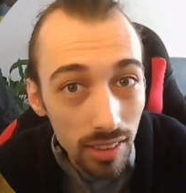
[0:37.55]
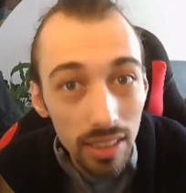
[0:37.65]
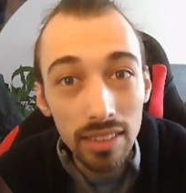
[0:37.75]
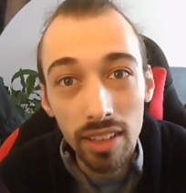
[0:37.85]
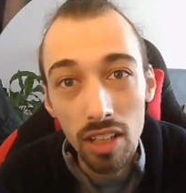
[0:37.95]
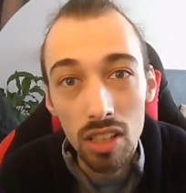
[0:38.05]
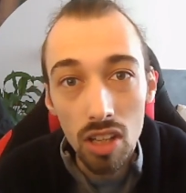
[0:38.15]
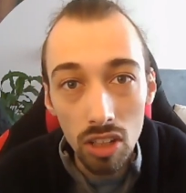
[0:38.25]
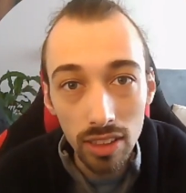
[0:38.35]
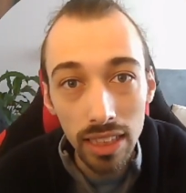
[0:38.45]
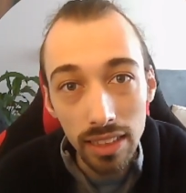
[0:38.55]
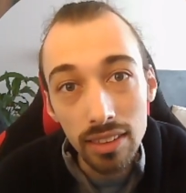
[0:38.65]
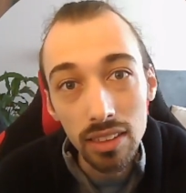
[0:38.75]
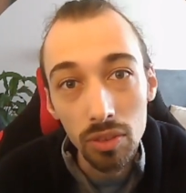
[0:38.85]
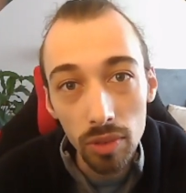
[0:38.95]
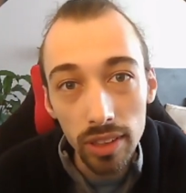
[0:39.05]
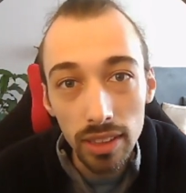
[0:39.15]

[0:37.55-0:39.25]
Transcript: it's a lot easier, right?